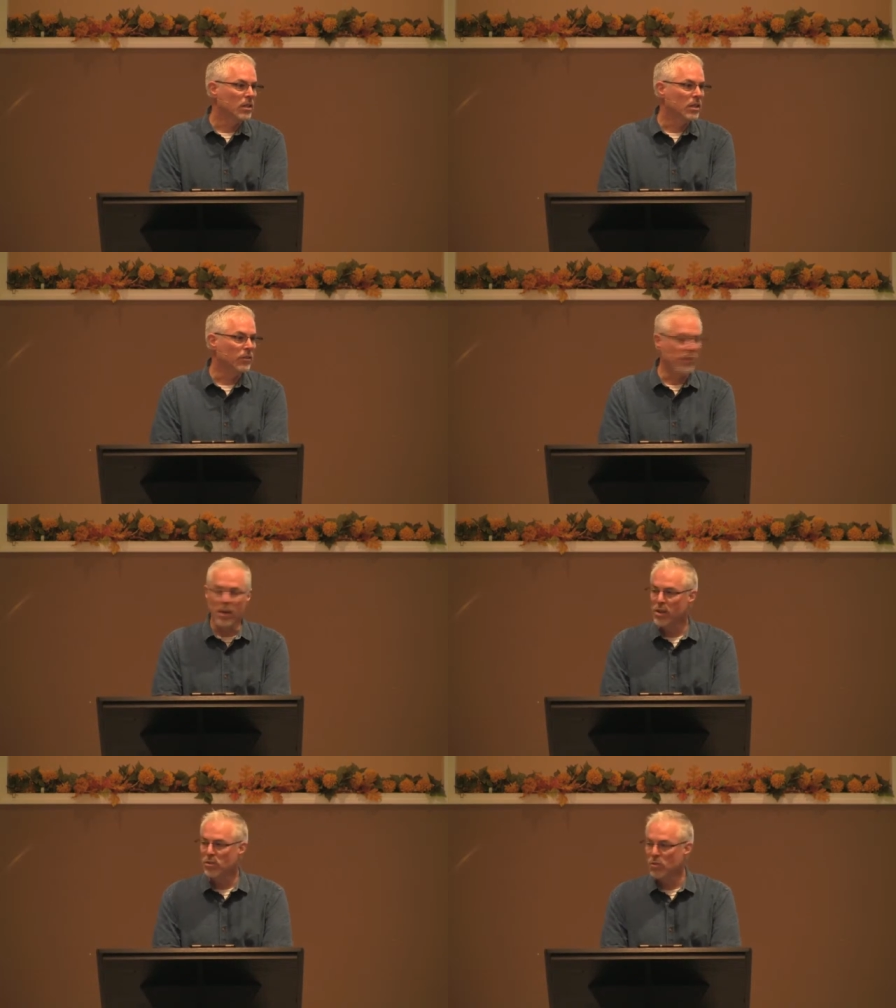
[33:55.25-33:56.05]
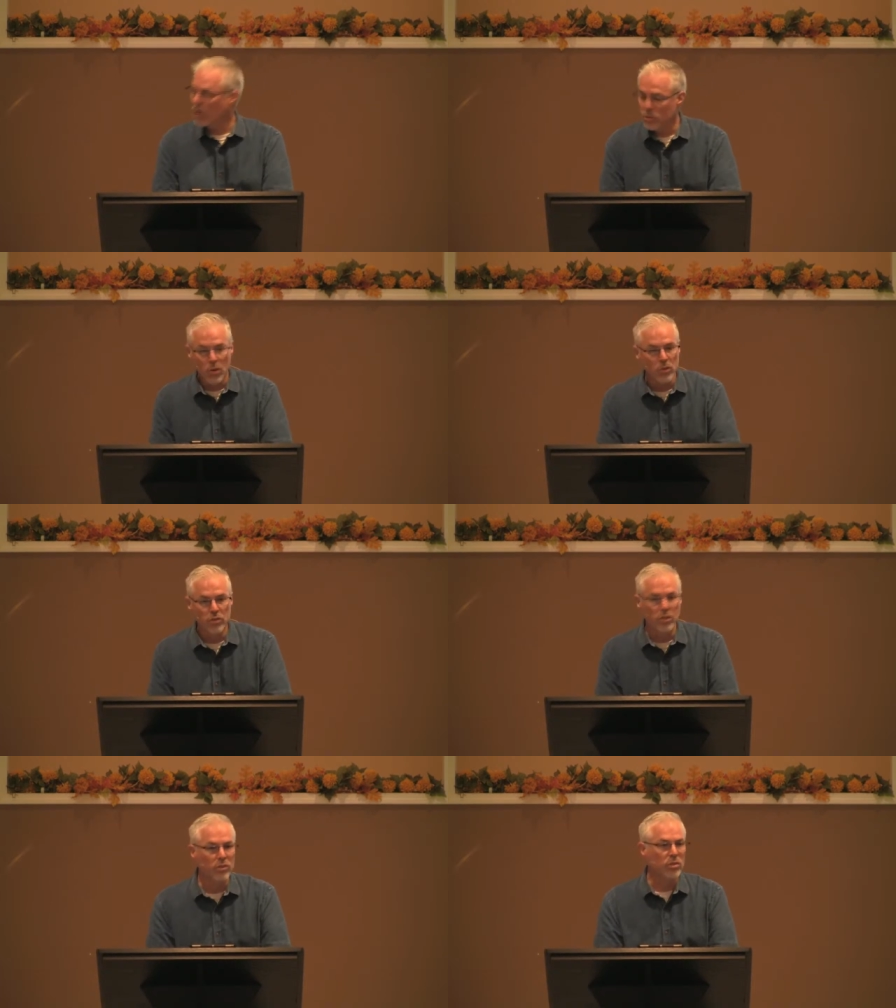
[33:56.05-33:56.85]
if they don't know
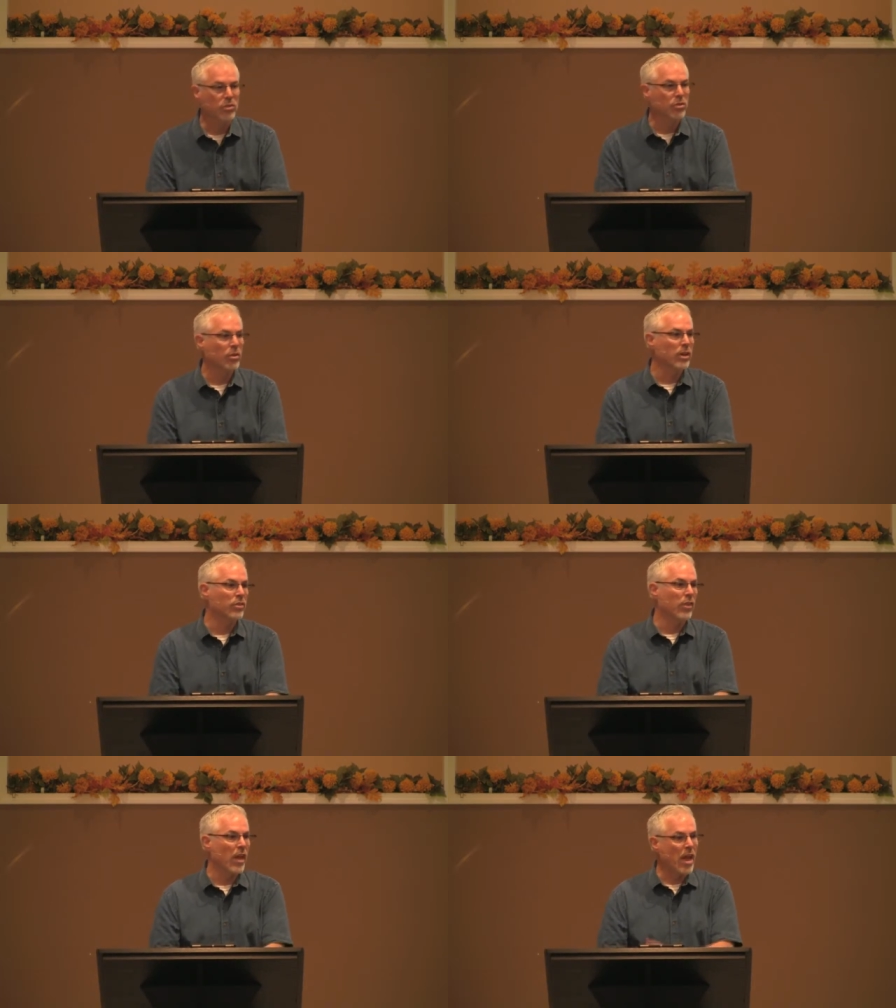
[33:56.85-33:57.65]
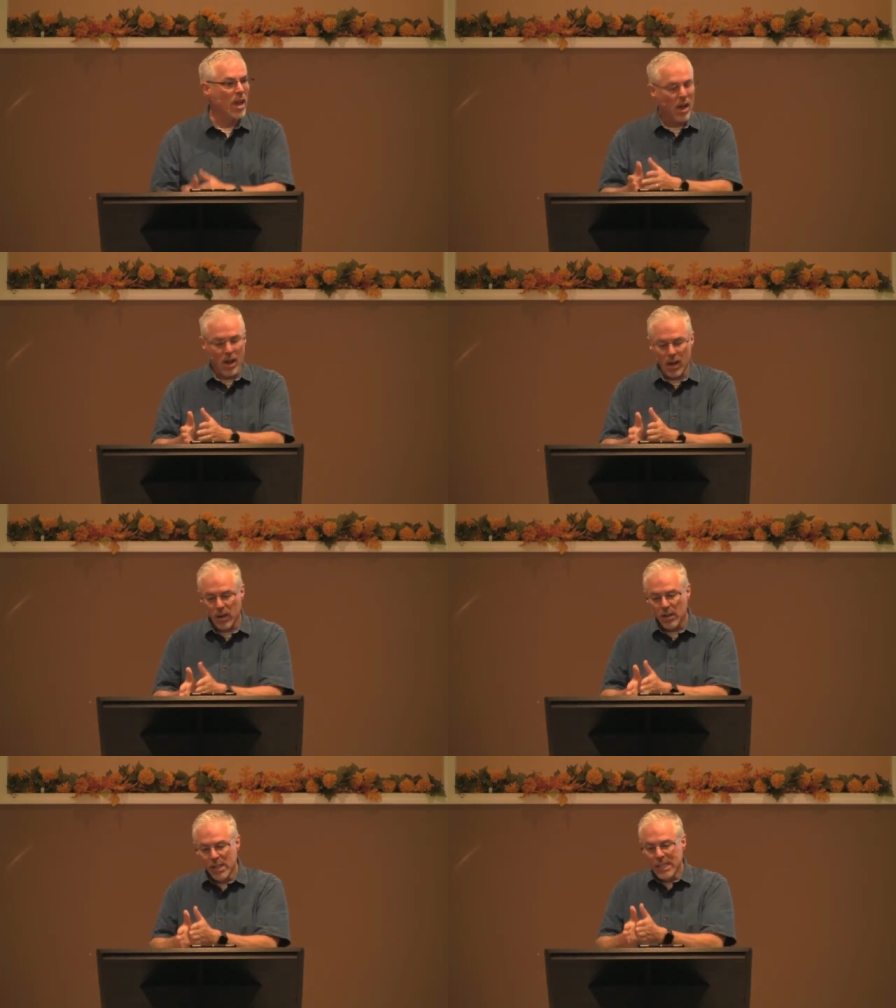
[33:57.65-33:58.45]
Jesus Christ, they
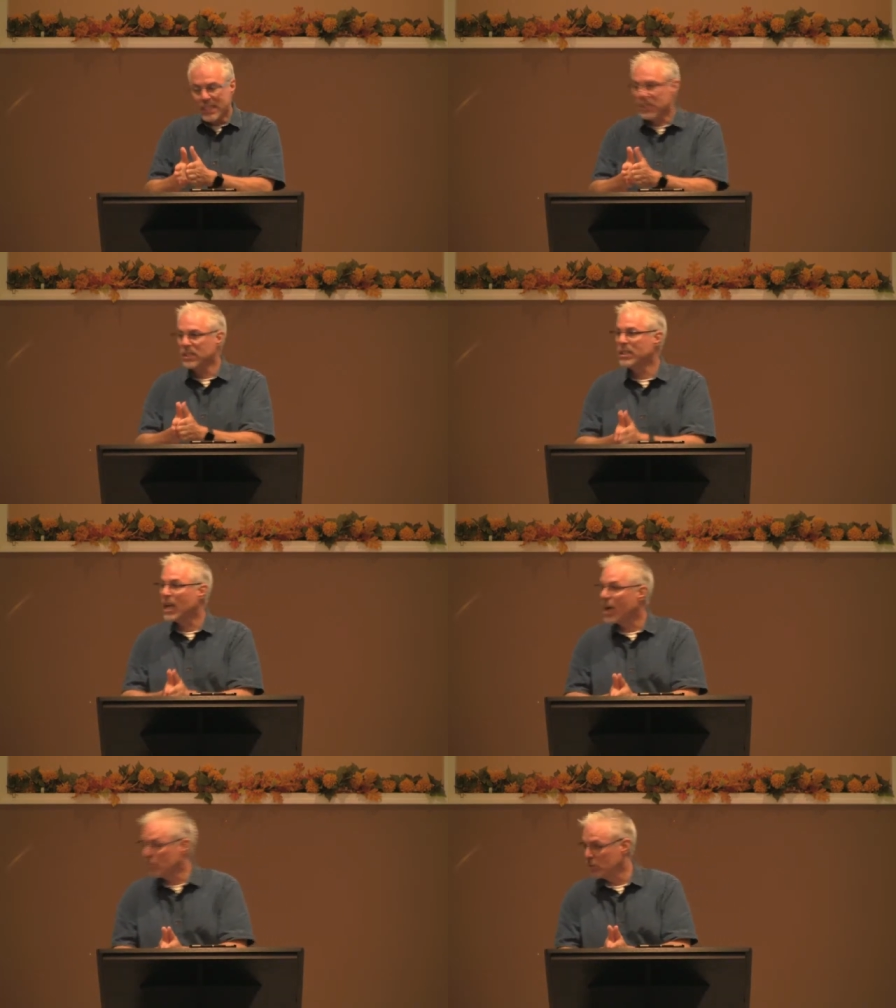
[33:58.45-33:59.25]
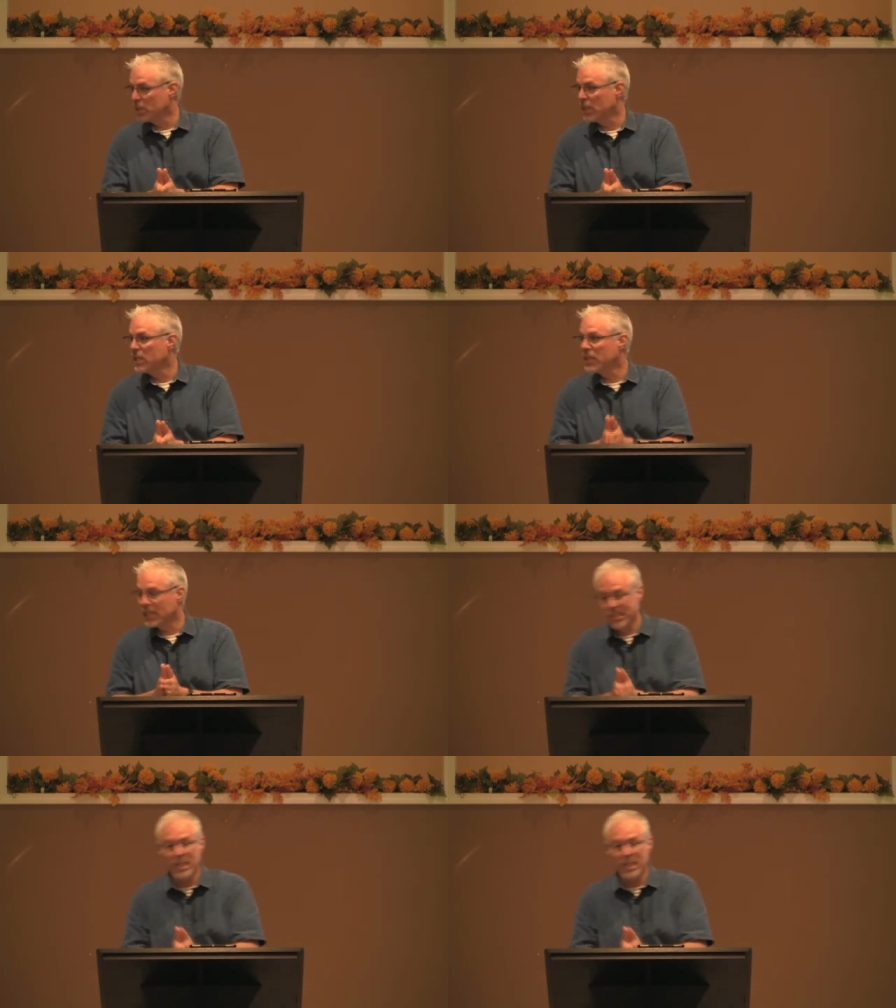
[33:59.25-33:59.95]
are condemned, and that's